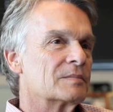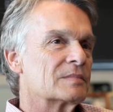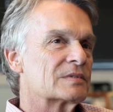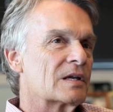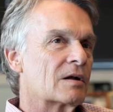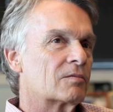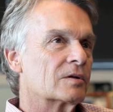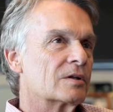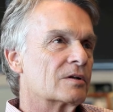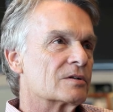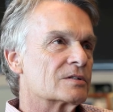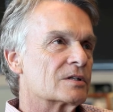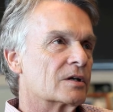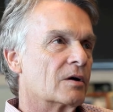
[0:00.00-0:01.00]
several
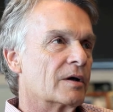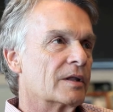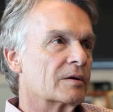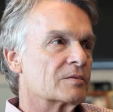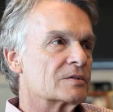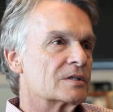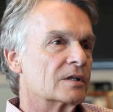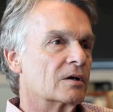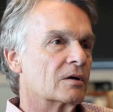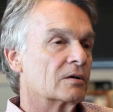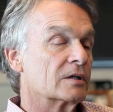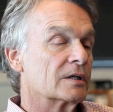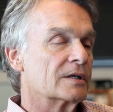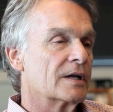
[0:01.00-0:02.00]
years ago, I think it was in the
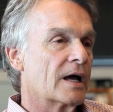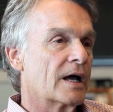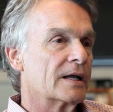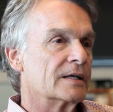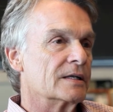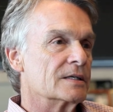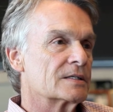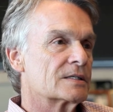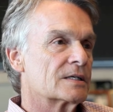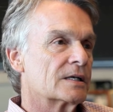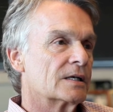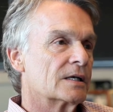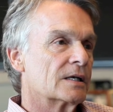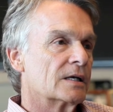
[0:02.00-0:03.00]
early 90s,
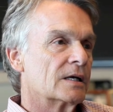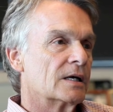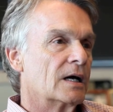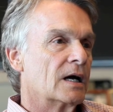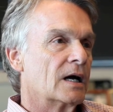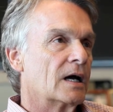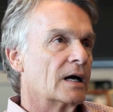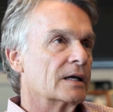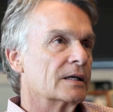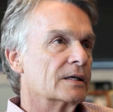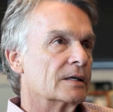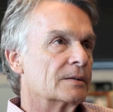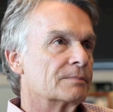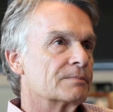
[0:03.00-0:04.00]

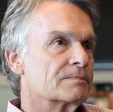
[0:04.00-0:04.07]
I